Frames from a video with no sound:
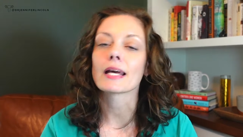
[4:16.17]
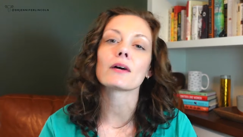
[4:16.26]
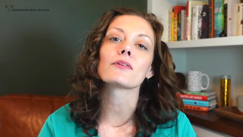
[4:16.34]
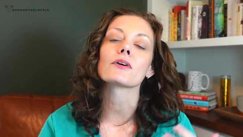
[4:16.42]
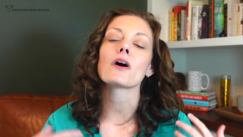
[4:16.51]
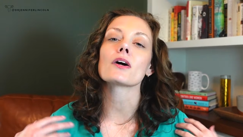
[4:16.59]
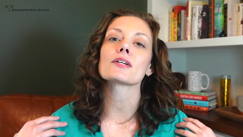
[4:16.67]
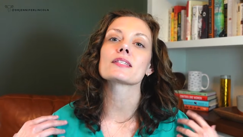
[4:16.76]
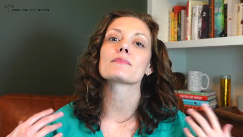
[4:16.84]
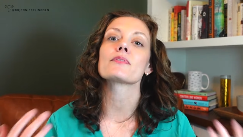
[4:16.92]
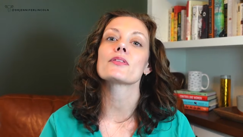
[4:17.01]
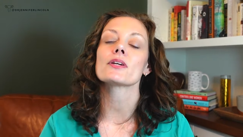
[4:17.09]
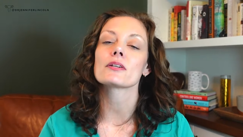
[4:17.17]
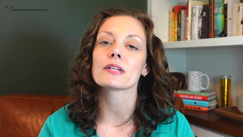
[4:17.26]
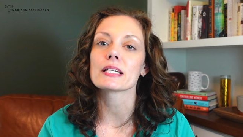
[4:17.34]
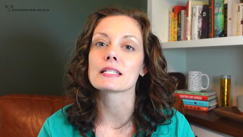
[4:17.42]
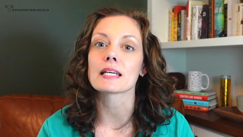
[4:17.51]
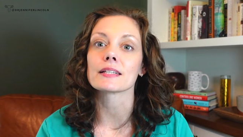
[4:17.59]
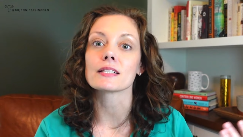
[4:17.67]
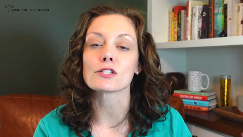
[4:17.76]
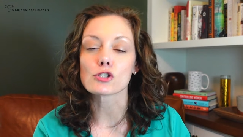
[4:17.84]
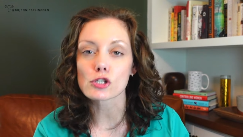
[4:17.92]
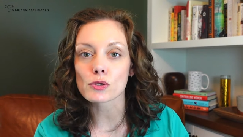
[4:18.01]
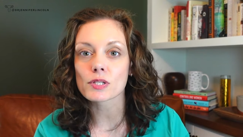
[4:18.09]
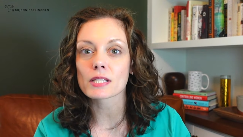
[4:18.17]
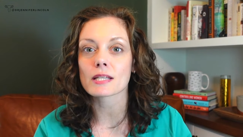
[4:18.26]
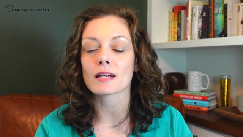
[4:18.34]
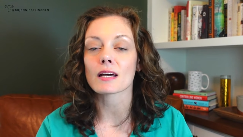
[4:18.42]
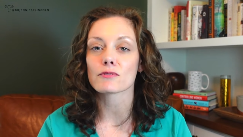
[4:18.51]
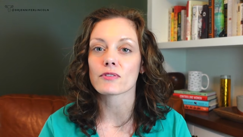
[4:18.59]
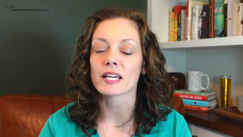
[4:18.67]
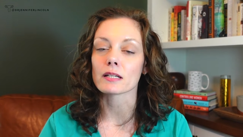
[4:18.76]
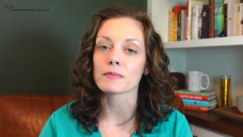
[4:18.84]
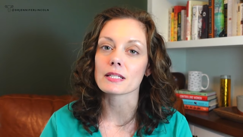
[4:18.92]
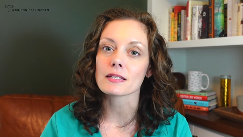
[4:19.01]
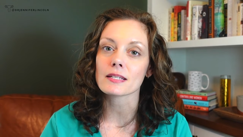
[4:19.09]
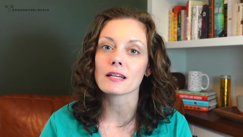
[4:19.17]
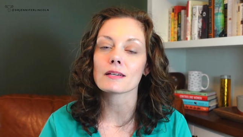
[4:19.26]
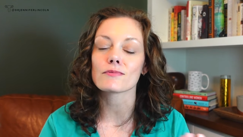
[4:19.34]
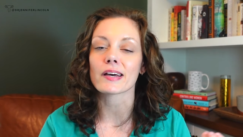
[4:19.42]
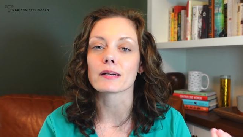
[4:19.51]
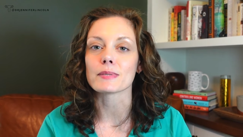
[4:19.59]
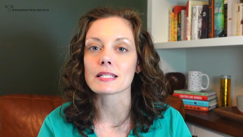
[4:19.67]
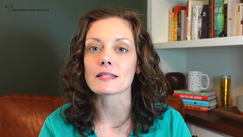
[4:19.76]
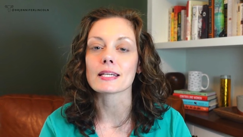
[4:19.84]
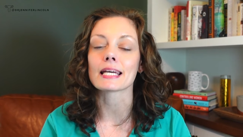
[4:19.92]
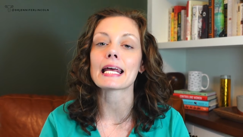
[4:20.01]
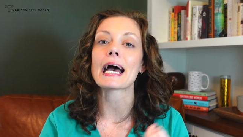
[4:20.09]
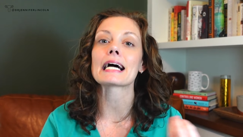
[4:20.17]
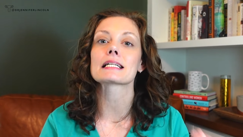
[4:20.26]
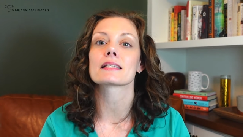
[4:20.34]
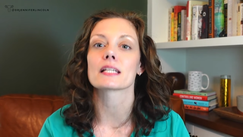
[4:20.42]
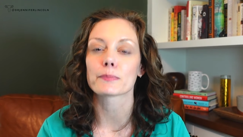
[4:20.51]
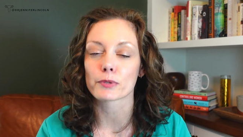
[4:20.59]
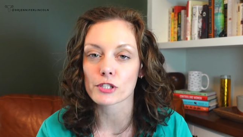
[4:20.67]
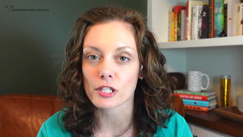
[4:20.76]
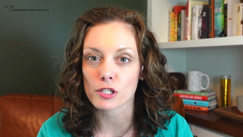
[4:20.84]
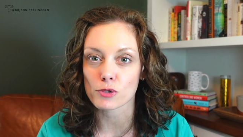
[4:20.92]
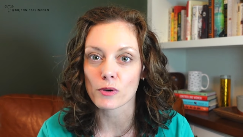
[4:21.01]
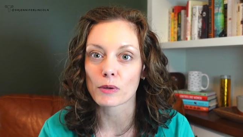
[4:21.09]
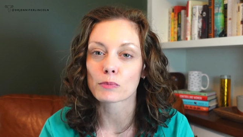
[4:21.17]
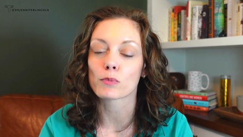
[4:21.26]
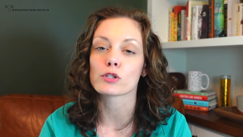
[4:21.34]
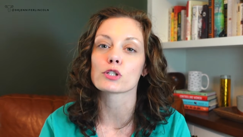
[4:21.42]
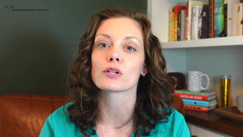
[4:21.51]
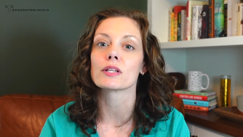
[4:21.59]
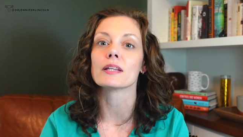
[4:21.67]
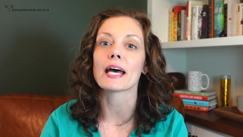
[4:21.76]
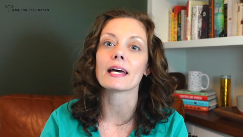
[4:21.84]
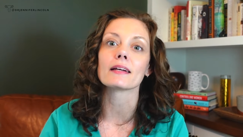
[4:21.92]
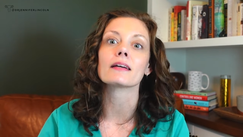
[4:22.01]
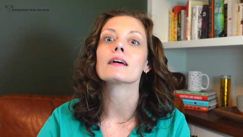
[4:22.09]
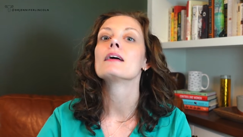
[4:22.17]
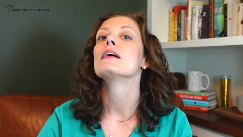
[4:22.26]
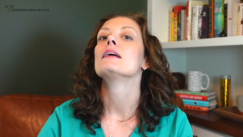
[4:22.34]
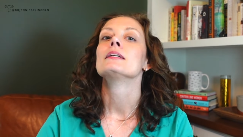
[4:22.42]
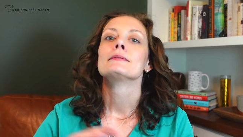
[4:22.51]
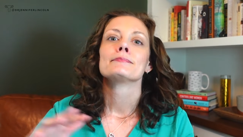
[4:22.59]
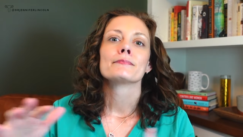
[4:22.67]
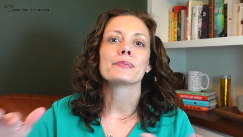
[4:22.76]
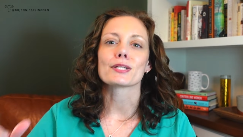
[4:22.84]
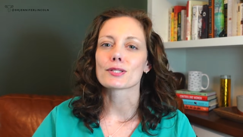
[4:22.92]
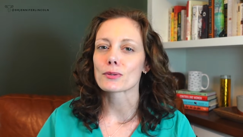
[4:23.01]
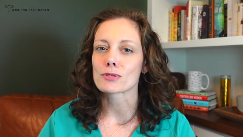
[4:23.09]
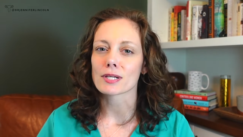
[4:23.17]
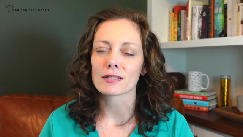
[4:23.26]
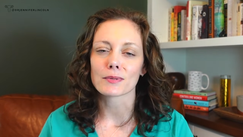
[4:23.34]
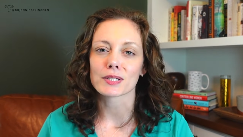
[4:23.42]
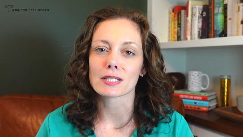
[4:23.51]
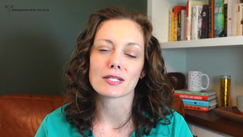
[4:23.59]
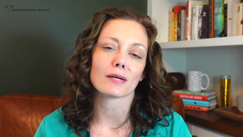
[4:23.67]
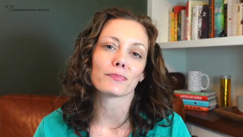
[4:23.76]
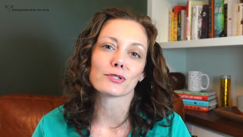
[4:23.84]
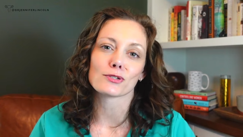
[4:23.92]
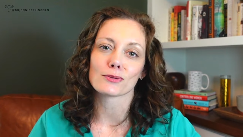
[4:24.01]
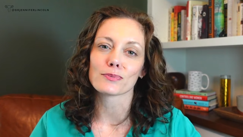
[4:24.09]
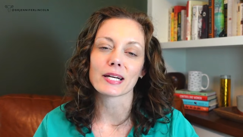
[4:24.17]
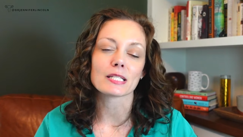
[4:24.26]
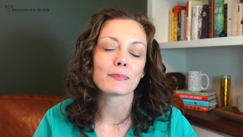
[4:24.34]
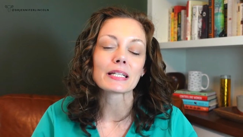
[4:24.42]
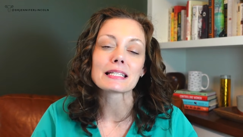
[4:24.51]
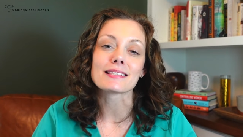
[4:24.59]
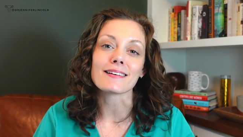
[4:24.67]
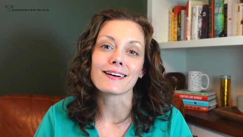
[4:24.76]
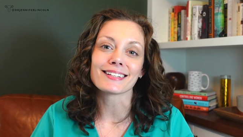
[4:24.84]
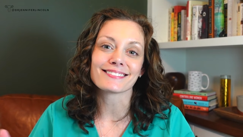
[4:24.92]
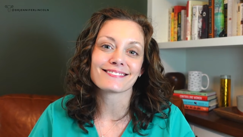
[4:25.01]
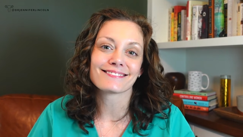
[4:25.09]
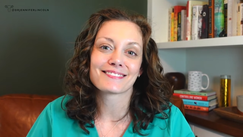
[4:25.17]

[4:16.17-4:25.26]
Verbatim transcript: Now, there are some theories that these juices that have vitamin C can act like progesterone, which could then be associated with this temperature rise, but it's not